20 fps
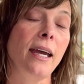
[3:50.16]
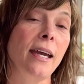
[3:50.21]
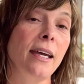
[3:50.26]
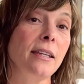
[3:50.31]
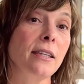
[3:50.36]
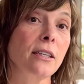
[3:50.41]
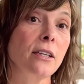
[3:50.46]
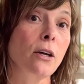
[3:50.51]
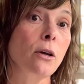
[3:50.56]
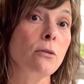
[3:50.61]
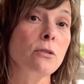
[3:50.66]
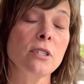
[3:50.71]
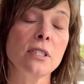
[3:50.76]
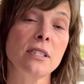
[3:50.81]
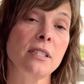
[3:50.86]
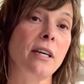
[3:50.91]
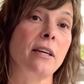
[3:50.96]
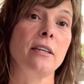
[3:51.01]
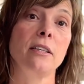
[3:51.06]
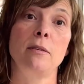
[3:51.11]
And the coach
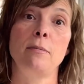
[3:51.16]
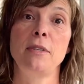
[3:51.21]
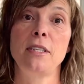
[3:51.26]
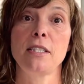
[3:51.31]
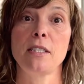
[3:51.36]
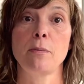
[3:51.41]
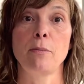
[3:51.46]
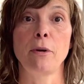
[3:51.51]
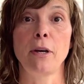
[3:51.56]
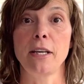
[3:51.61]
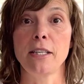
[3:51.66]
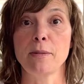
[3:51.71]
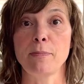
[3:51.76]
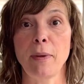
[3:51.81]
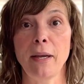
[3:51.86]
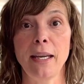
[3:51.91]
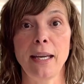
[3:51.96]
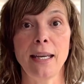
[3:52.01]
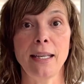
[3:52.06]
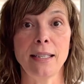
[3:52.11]
is not going to be surprised
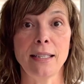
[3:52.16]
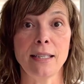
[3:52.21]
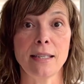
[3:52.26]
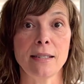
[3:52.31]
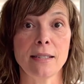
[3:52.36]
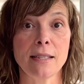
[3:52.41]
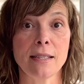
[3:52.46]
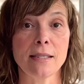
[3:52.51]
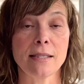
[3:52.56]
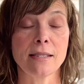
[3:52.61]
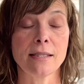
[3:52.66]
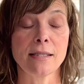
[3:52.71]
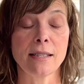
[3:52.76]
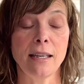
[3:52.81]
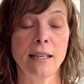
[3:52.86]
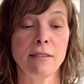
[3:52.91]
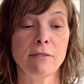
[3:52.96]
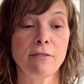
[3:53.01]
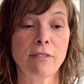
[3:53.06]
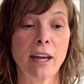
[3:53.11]
by any of this.
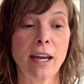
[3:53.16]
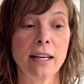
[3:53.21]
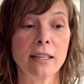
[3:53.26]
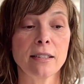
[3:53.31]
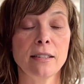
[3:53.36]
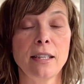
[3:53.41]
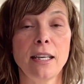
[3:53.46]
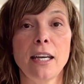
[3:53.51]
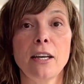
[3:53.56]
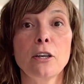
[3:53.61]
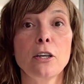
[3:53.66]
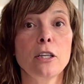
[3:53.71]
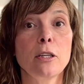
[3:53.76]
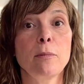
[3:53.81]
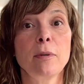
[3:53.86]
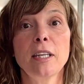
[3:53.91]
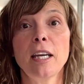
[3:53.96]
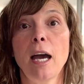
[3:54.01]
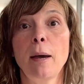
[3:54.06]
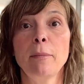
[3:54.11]
In fact, they're going to
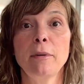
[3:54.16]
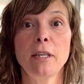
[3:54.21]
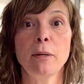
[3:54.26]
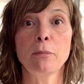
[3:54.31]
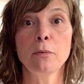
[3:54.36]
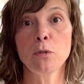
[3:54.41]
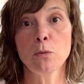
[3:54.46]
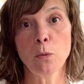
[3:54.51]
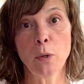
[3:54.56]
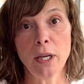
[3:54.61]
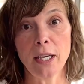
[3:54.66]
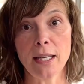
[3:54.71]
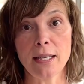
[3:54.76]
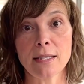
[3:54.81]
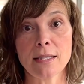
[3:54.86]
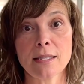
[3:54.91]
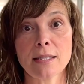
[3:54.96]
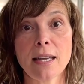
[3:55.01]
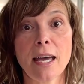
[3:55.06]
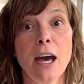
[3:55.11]
be coming up with
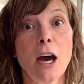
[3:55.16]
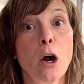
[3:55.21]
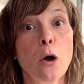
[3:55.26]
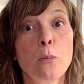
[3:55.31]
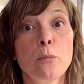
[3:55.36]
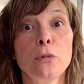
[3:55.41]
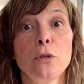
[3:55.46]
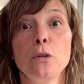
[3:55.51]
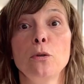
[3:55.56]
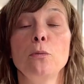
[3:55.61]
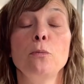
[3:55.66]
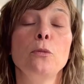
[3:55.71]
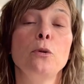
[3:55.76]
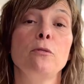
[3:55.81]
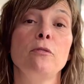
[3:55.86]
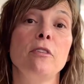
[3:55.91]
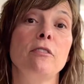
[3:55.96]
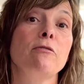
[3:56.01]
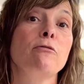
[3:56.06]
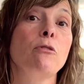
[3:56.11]
ways to help you
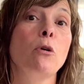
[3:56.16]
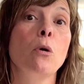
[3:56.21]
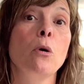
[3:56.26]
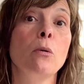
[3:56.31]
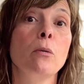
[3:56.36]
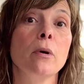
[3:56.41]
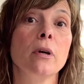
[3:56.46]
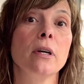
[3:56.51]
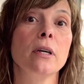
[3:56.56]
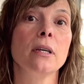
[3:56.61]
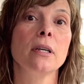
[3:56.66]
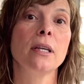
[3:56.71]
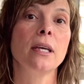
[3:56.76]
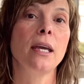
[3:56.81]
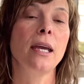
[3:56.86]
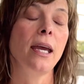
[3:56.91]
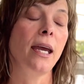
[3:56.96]
moving forward.